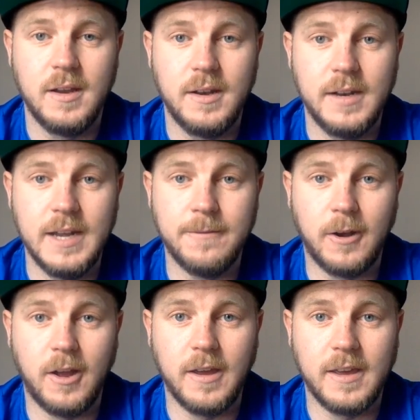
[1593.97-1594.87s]
Leave a
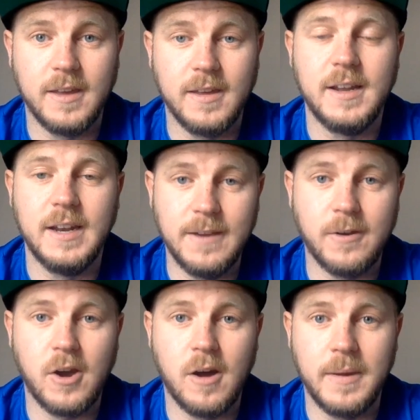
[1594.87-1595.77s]
like, leave a
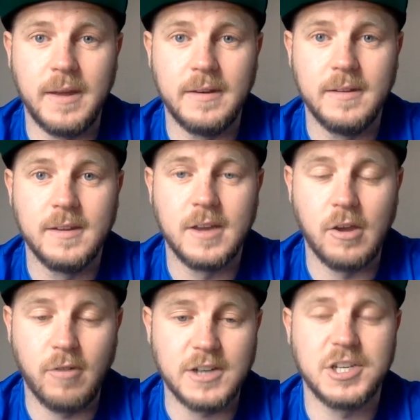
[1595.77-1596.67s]
comment.
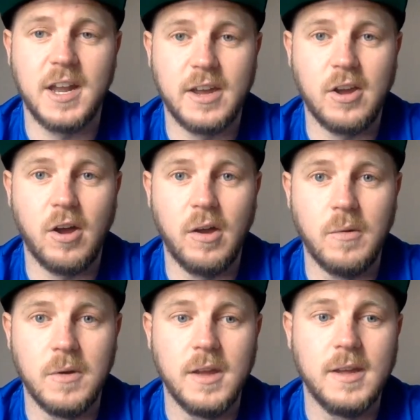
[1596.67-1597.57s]
Congratulate
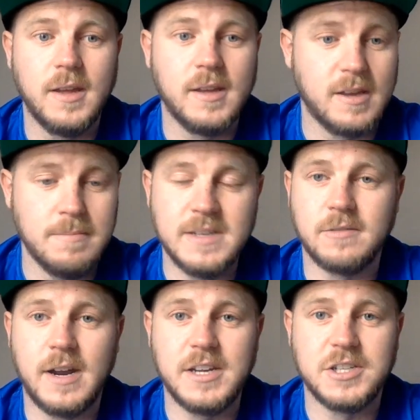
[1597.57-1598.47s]
Kyle.
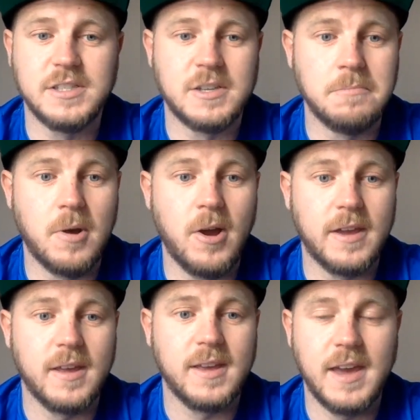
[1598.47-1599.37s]
Commiserations to
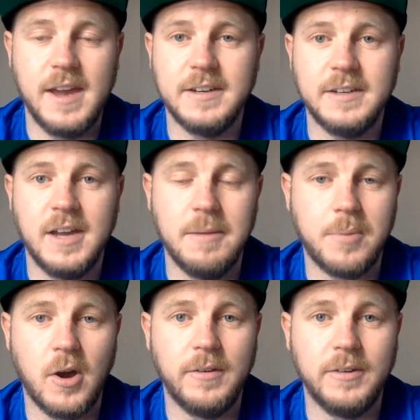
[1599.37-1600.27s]
Mike, Caden and
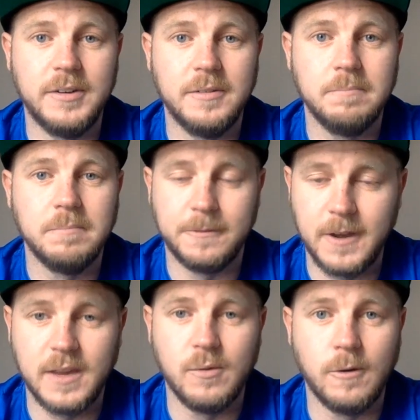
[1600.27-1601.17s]
Byron. But
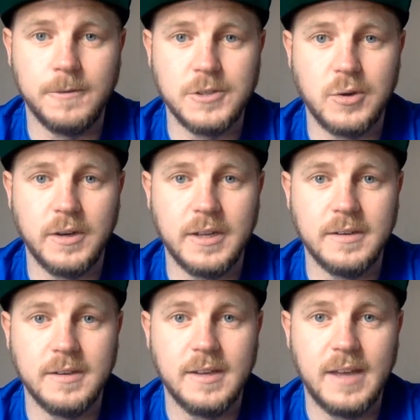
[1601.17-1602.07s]
thank you all for
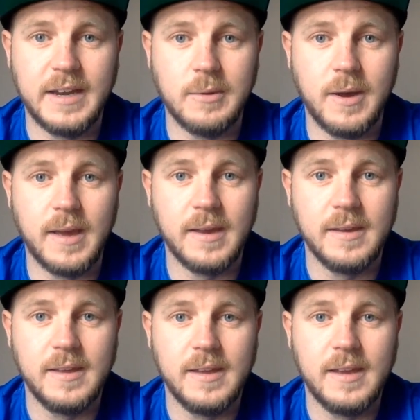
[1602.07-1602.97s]
joining anyway.
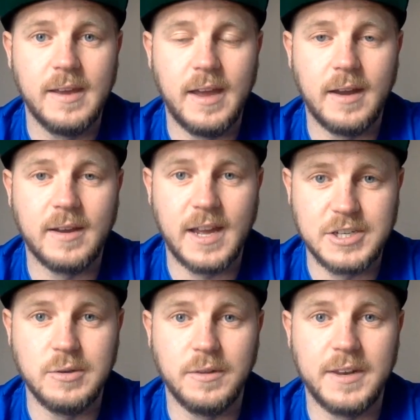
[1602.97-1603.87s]
And I'll
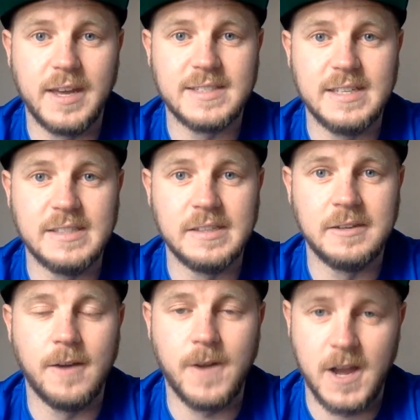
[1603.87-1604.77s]
catch you on the next
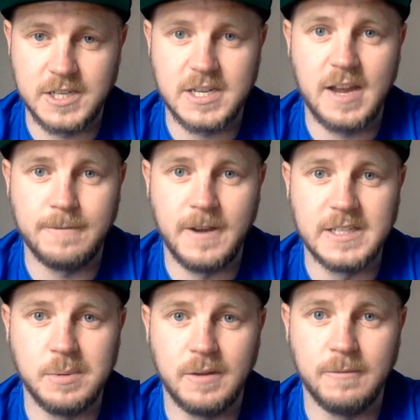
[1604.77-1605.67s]
season of
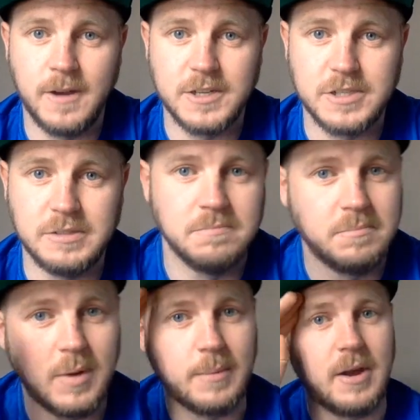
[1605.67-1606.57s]
#FantasyBookingFaction.
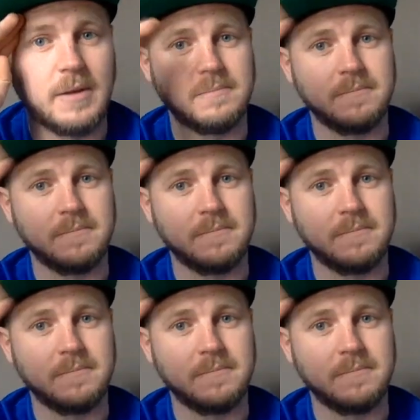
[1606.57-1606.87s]
Bye bye.